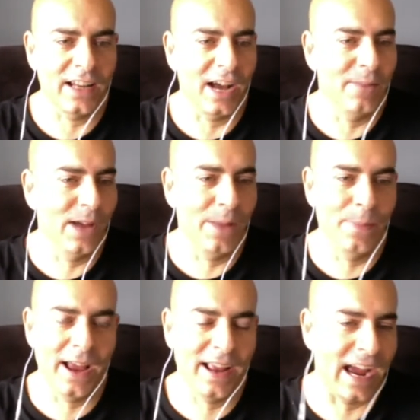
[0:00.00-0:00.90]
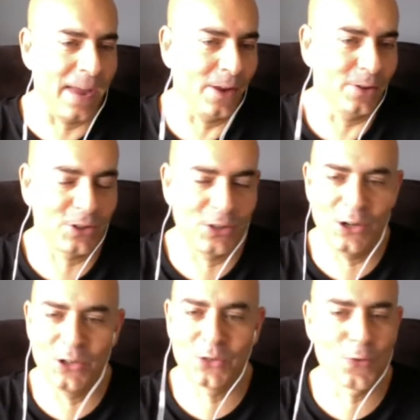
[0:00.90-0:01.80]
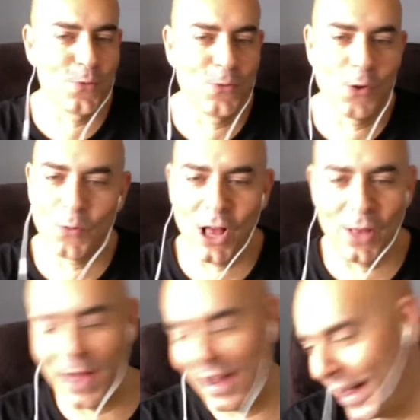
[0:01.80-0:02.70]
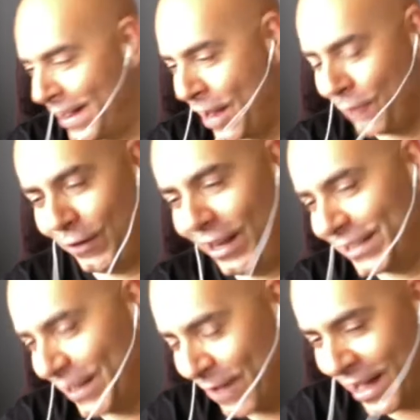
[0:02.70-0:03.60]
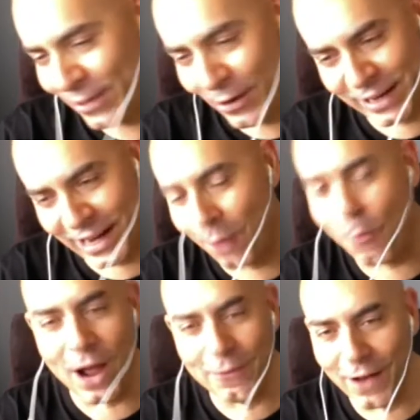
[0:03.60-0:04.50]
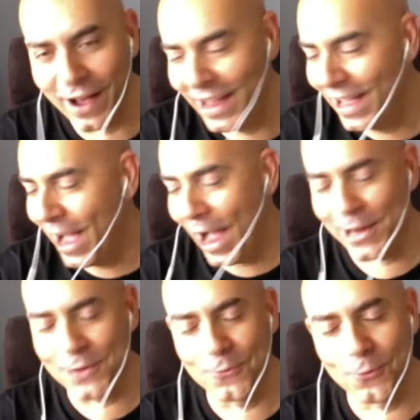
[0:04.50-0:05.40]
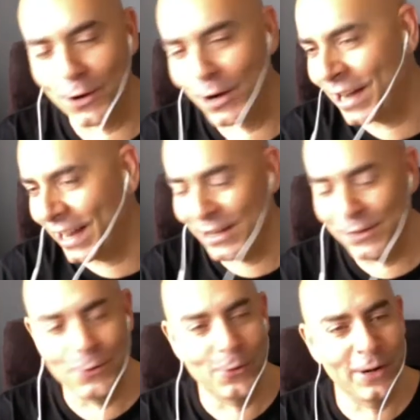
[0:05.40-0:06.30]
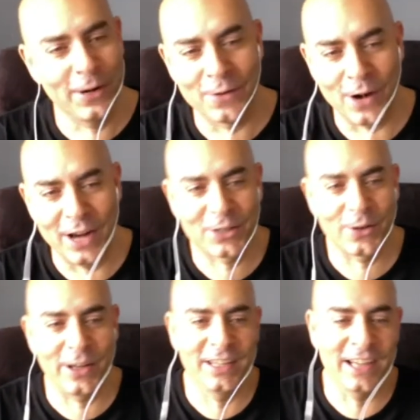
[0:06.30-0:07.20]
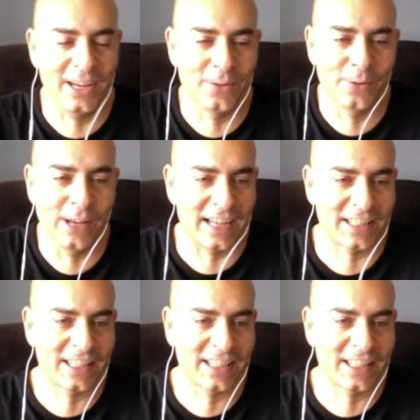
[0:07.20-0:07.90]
I'm that guy that'll sit in his room, no problem. I got Netflix. As long as I got Wi-Fi, I can work. I can do whatever, right? So I can relax.